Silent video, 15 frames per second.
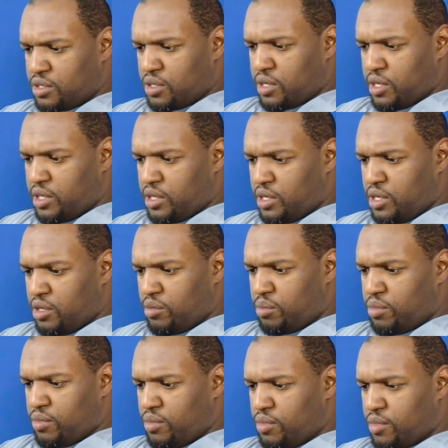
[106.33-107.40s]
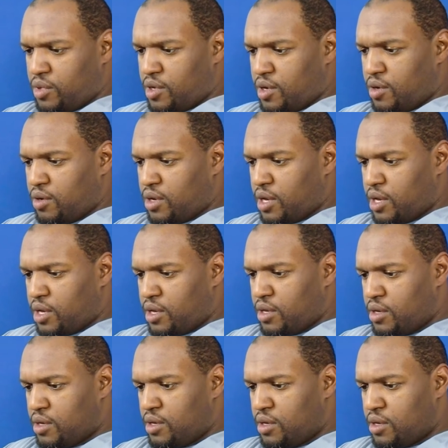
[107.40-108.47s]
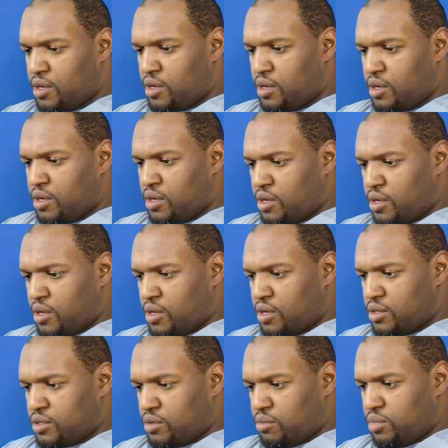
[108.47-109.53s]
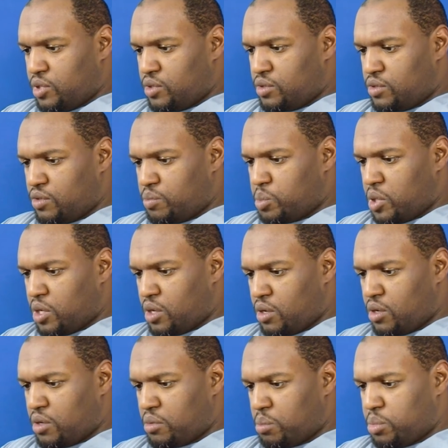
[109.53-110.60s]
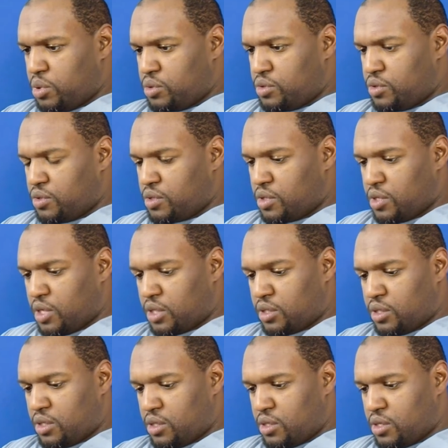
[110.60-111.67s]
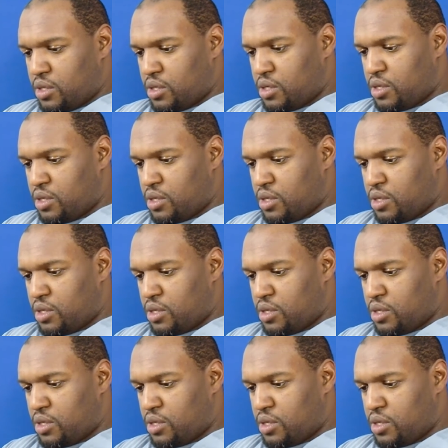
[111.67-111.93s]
So LED. Oh, okay. So Bluetooth pairing, Bluetooth connected.